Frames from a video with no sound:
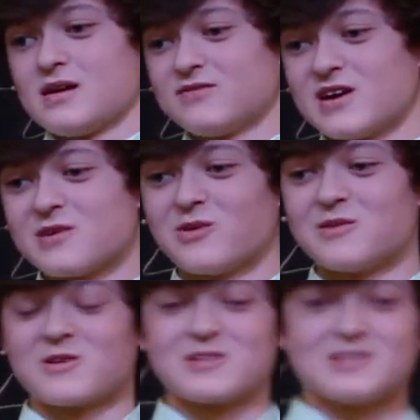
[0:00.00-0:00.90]
If I had
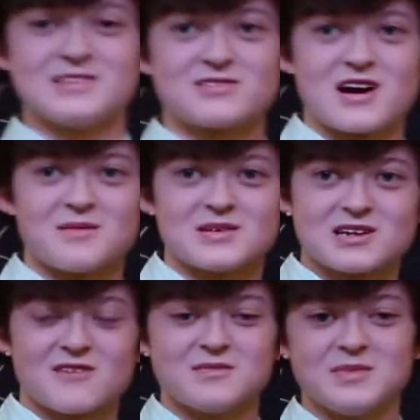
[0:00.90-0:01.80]
one word to describe
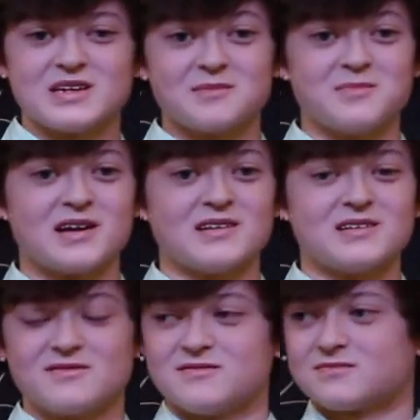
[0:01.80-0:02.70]
myself, it'd be competitive.